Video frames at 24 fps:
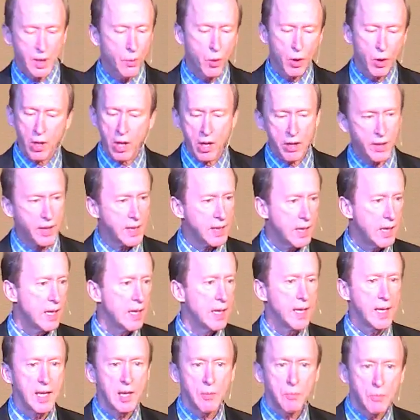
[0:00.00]
already
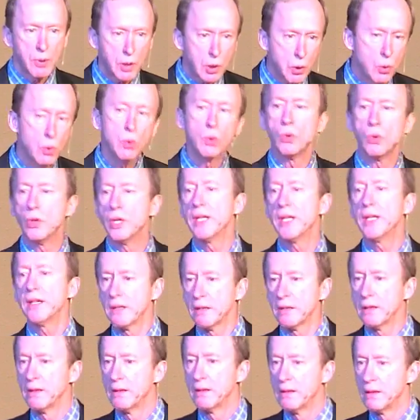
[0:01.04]
imbued,
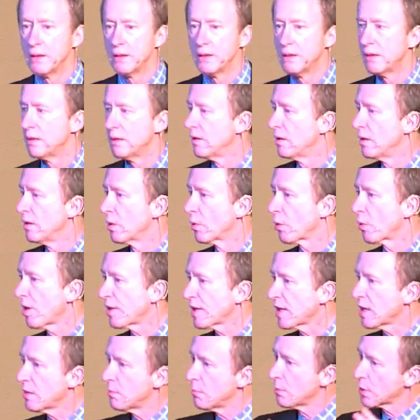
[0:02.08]
we're already
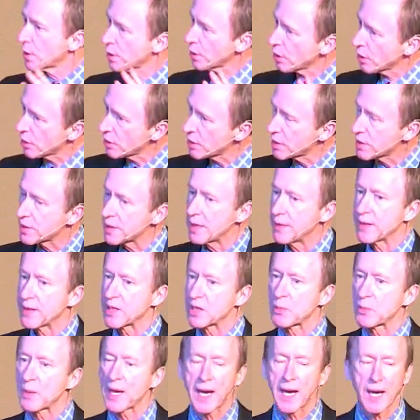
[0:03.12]
immersed in this
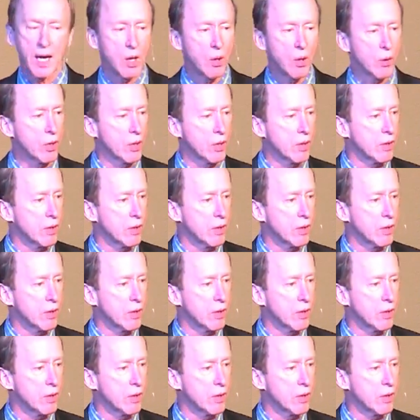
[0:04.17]
power